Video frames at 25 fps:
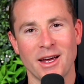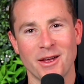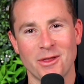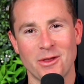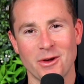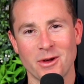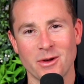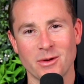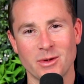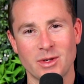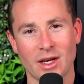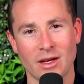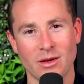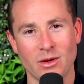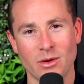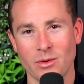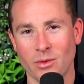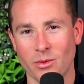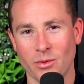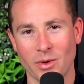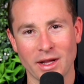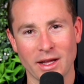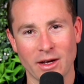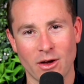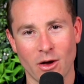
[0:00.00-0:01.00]
I thought you were
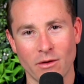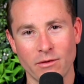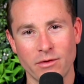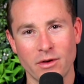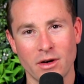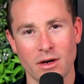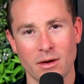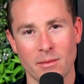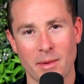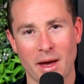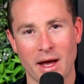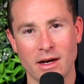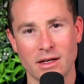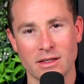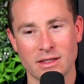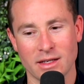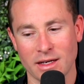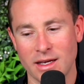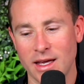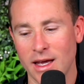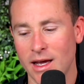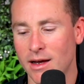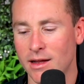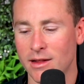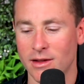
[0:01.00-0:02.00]
really confident about it. He's like,
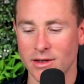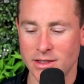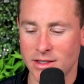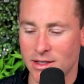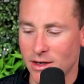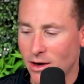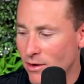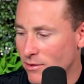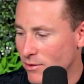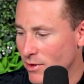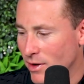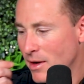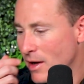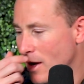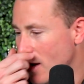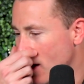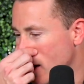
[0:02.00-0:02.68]
yeah, I lost it over,